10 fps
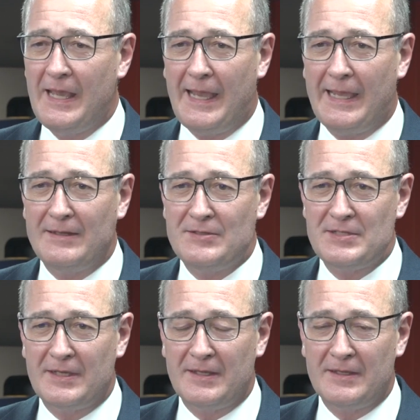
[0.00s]
and
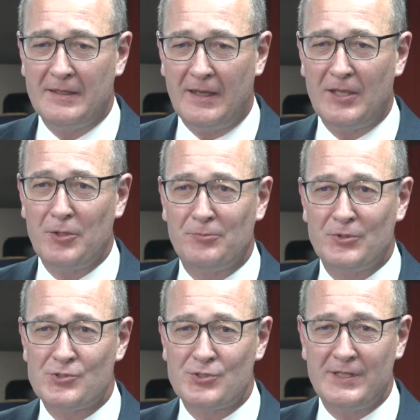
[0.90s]
uh, I hope
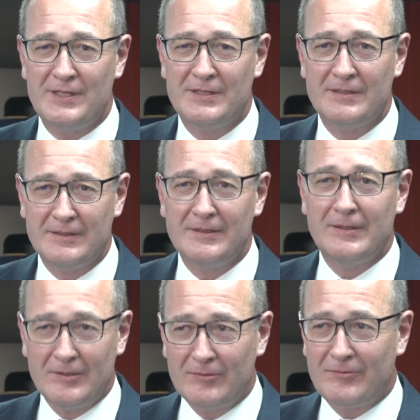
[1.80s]
that she
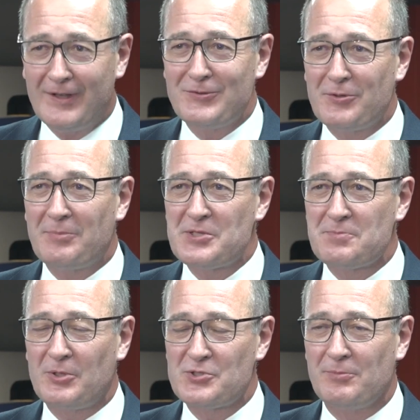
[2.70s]
finds the best
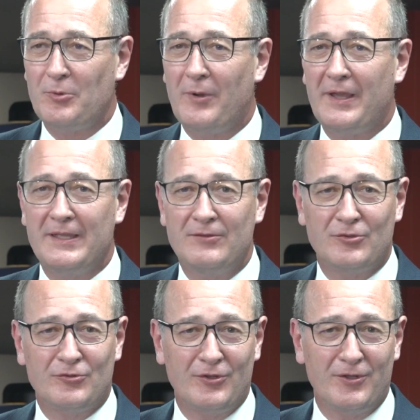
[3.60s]
possible way to
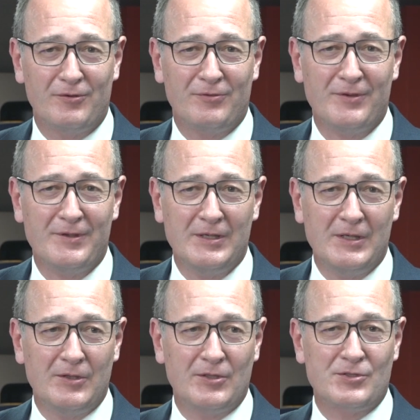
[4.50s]
serve
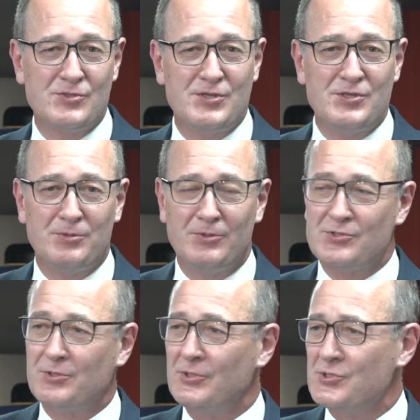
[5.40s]
the constituents
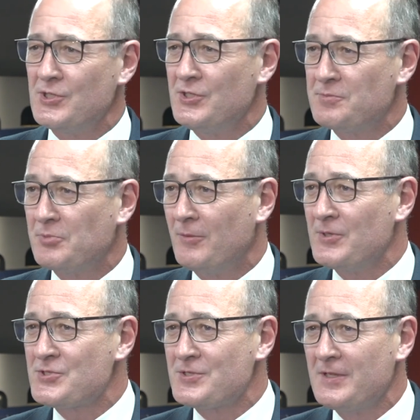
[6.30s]
to which she has
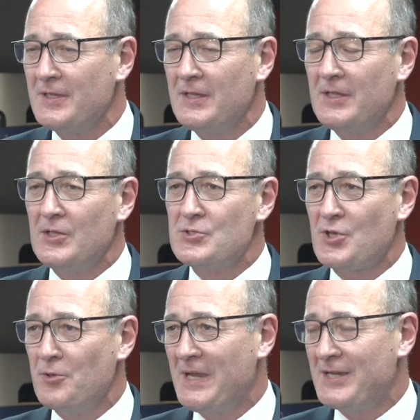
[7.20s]
promised
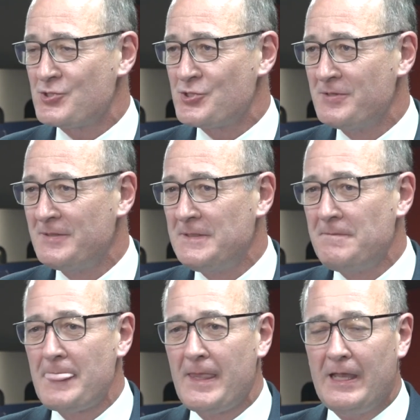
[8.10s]
so much.
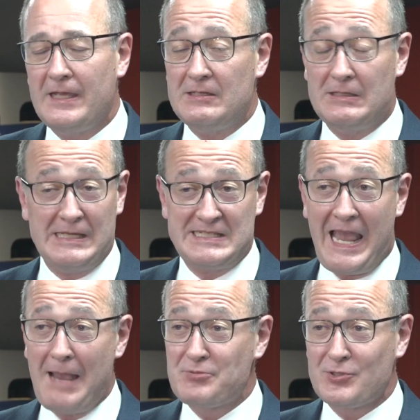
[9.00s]
It's
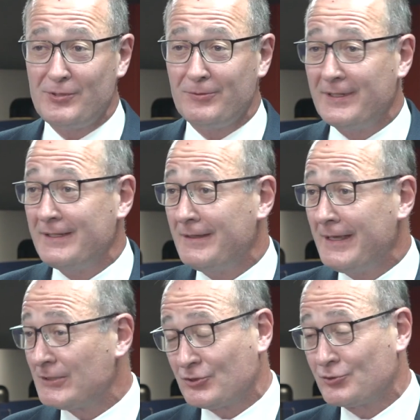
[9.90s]
absolutely
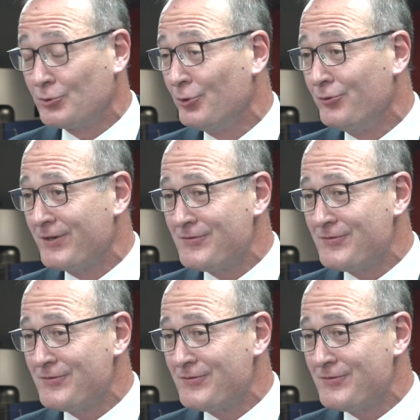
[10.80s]
extraordinary